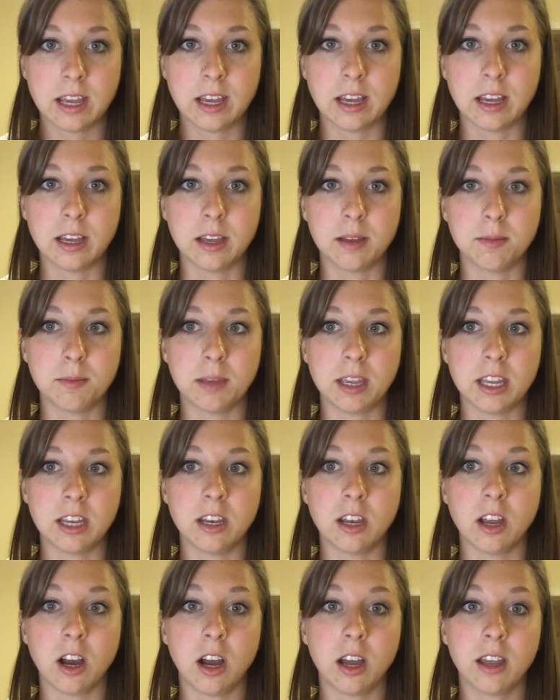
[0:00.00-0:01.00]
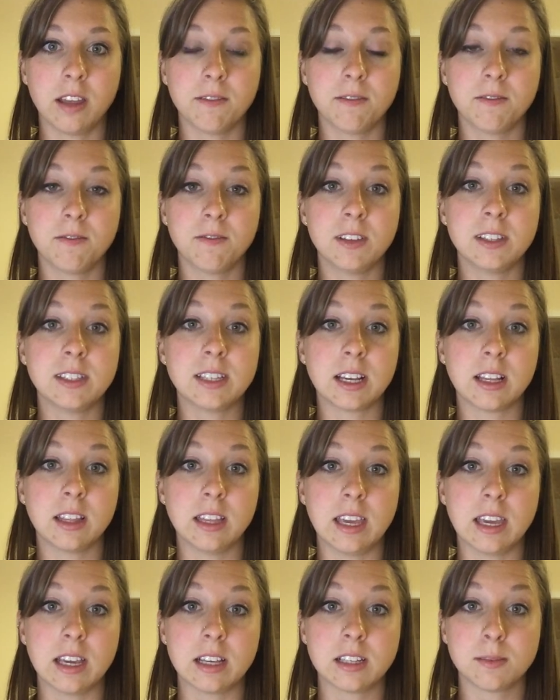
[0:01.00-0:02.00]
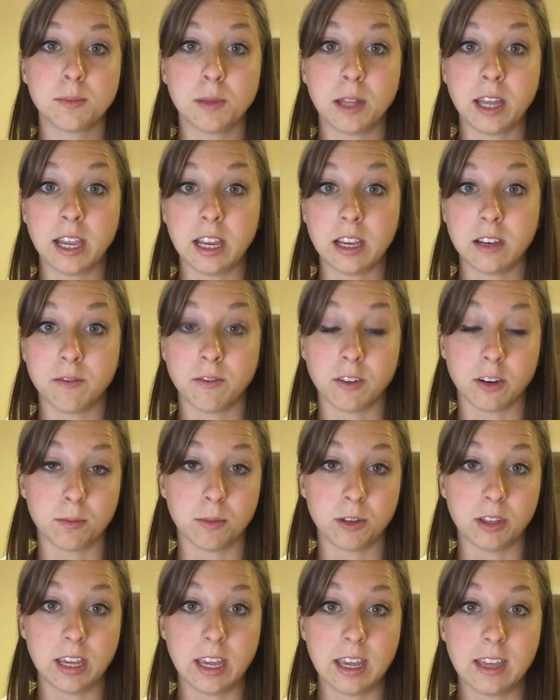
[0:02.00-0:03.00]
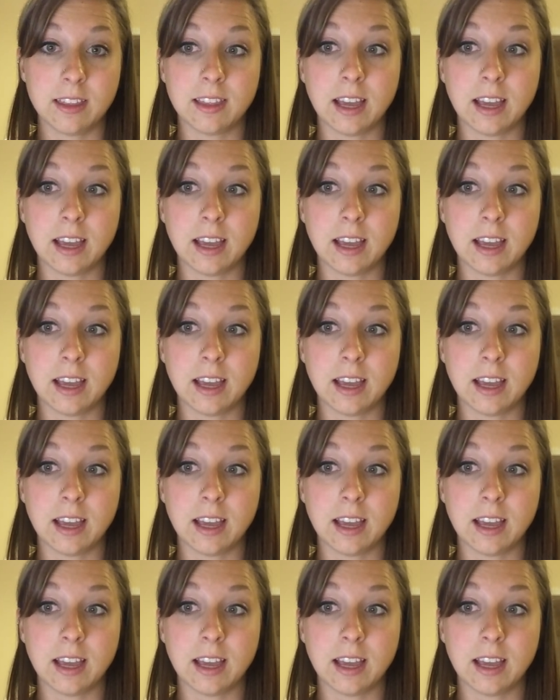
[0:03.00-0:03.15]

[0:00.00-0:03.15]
and not physically explained verbally.